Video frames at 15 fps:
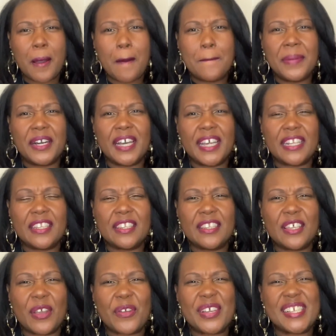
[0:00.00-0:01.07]
but
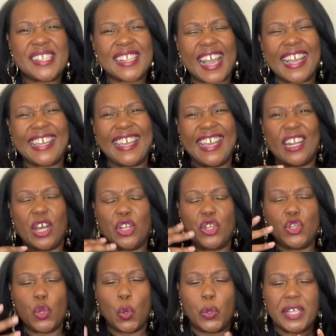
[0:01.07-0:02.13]
there is an
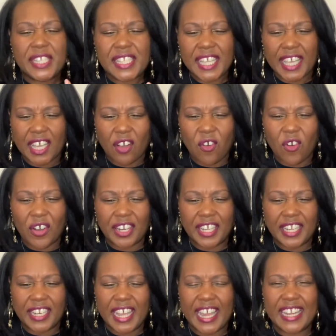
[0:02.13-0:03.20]
anointing on
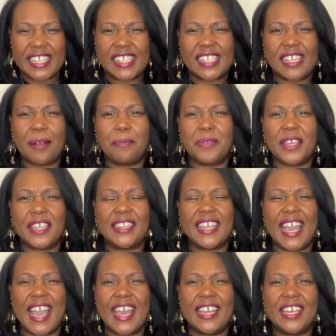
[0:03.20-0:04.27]
it, and it's something
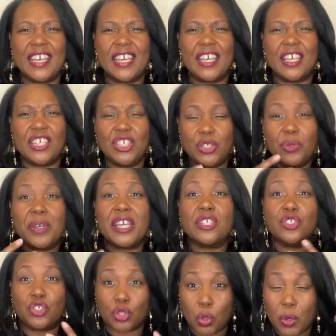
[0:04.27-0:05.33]
that you
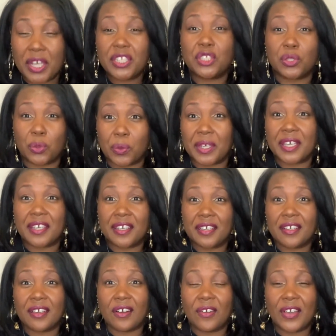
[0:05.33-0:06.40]
enjoy doing,
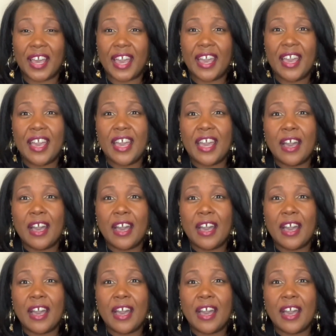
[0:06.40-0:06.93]
okay?